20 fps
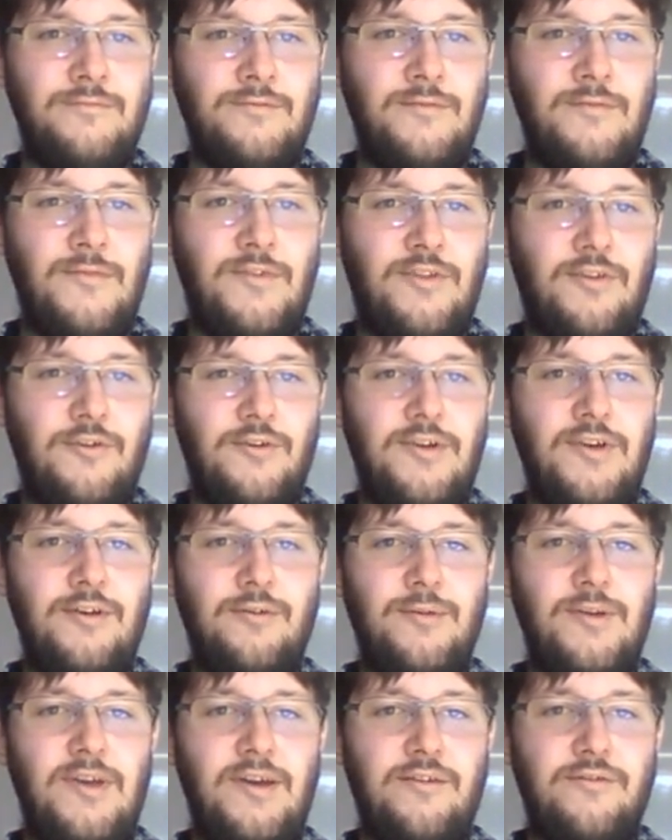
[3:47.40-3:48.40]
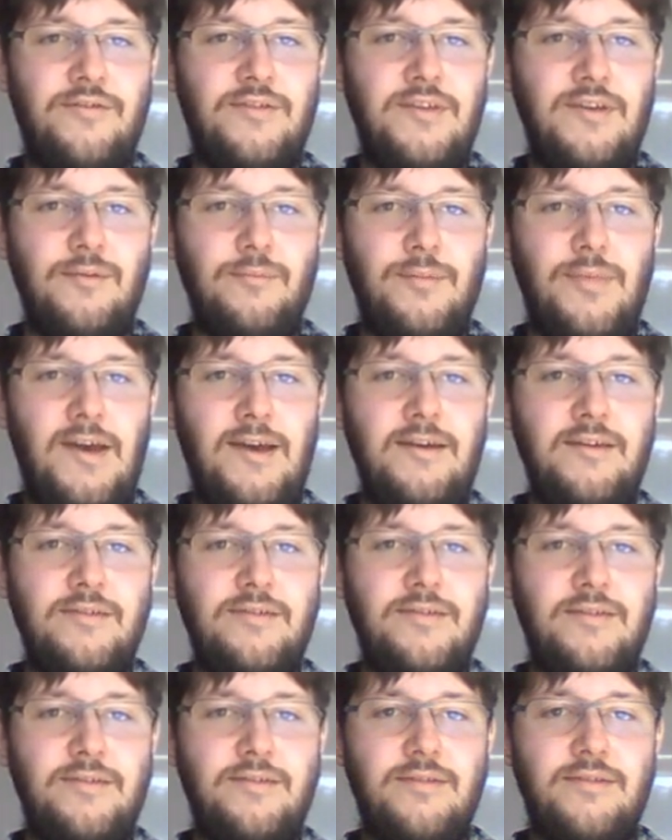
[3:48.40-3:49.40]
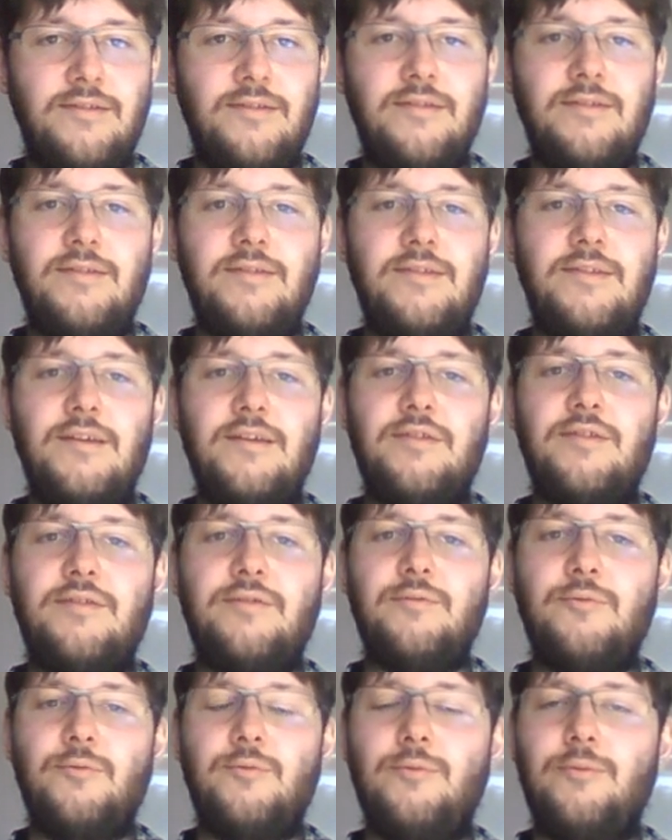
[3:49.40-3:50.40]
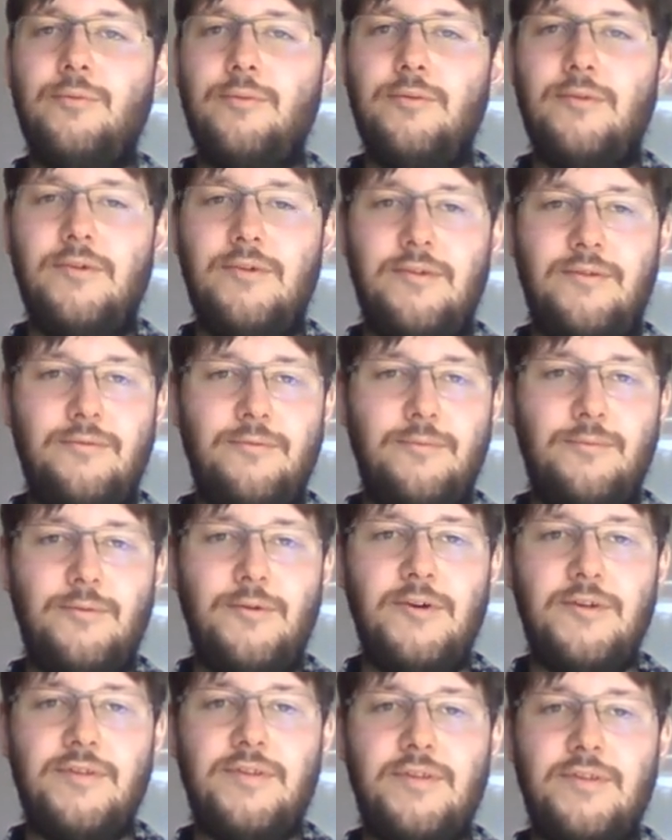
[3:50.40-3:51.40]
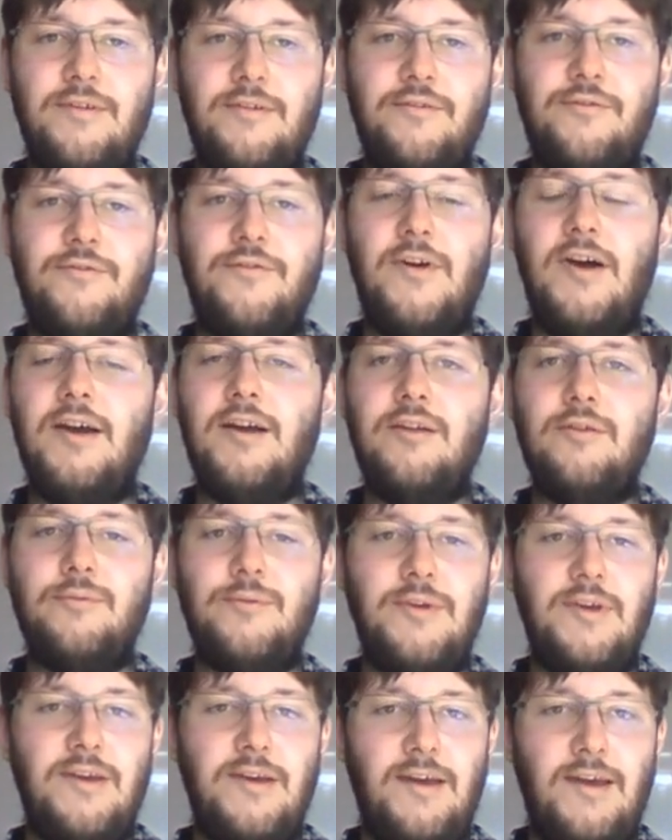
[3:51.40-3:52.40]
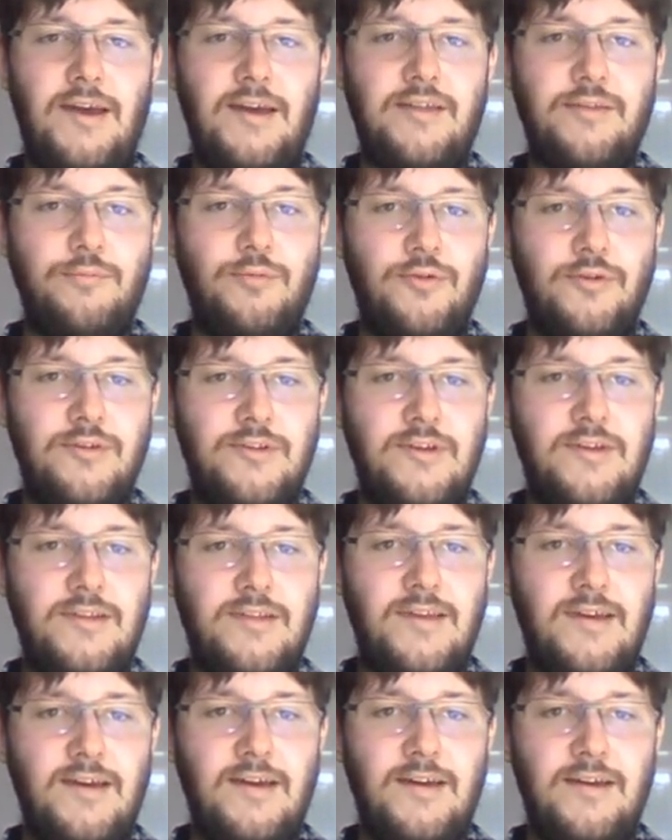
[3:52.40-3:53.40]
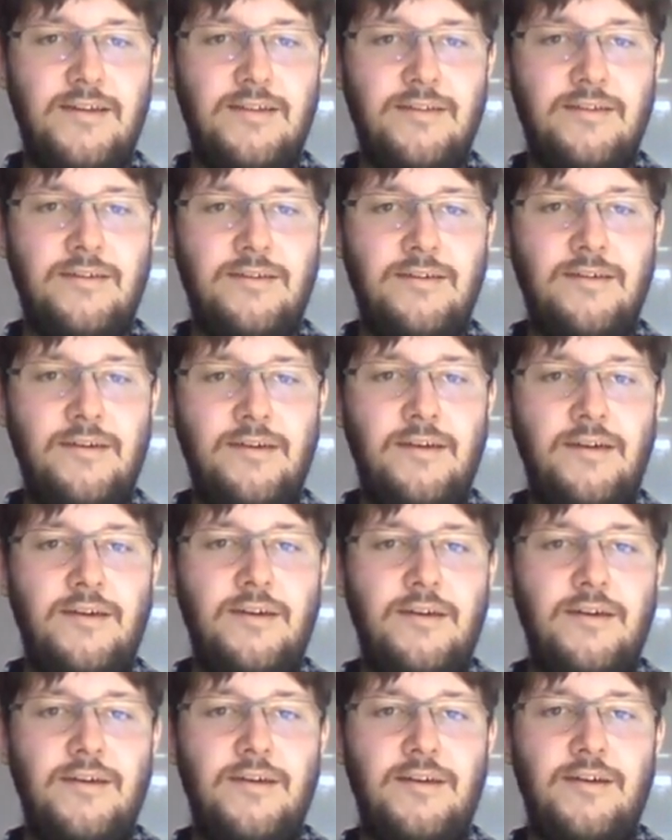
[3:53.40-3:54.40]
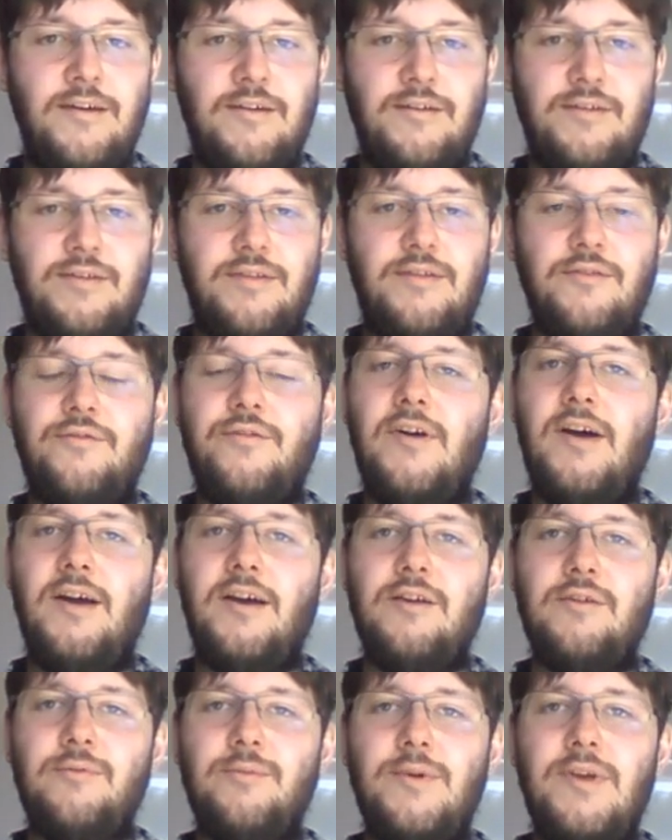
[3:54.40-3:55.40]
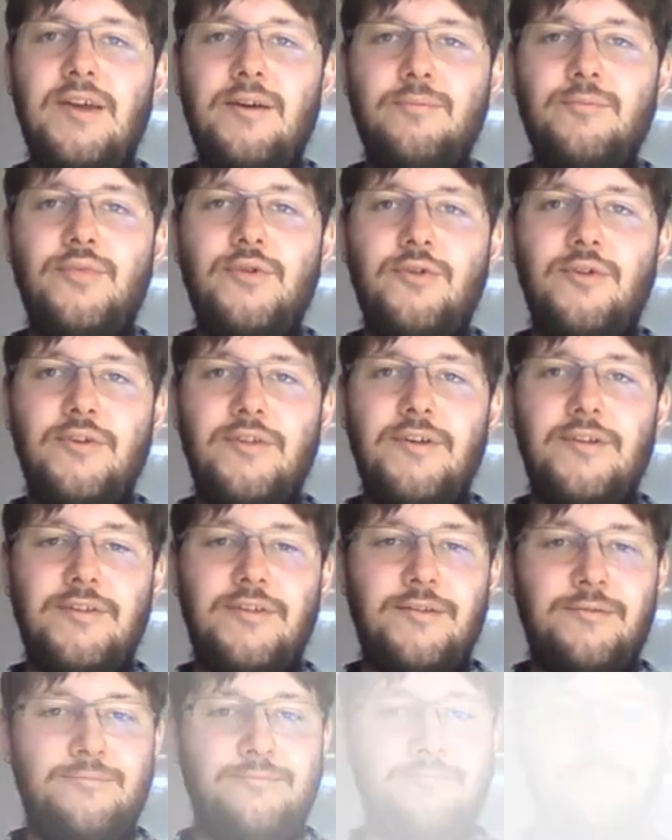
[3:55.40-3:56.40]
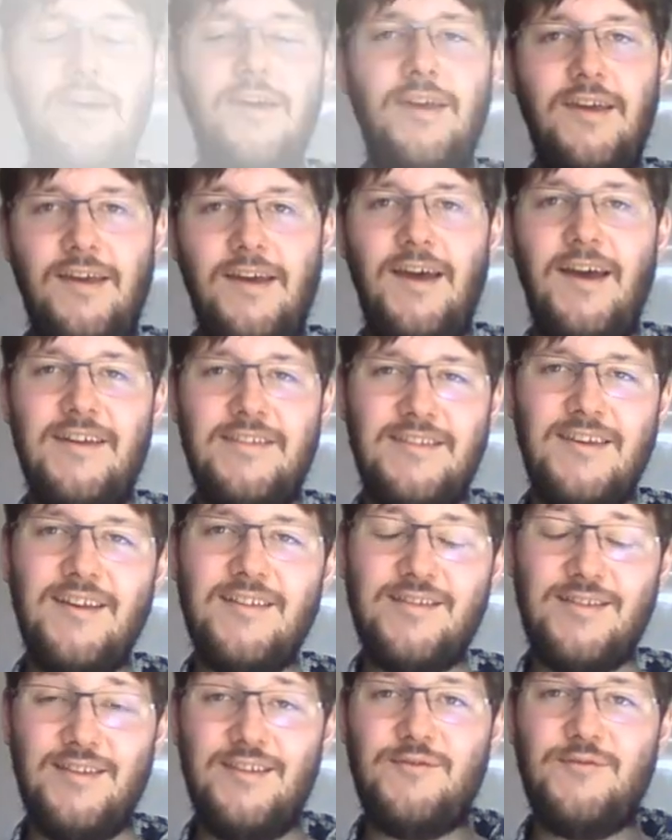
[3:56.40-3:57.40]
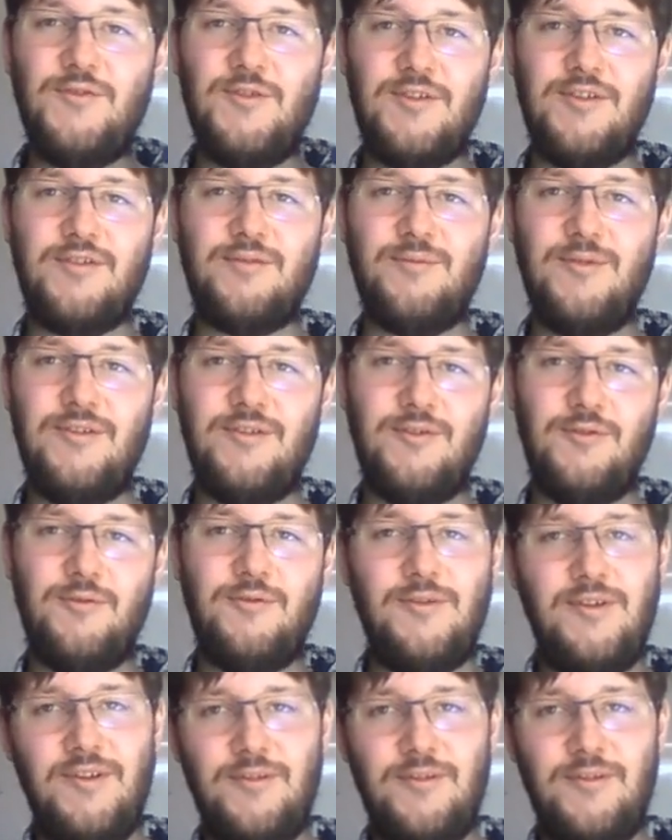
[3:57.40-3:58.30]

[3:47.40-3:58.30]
So here we have CM base. This was the file we exported, and here's the file we imported. And that's it for this video.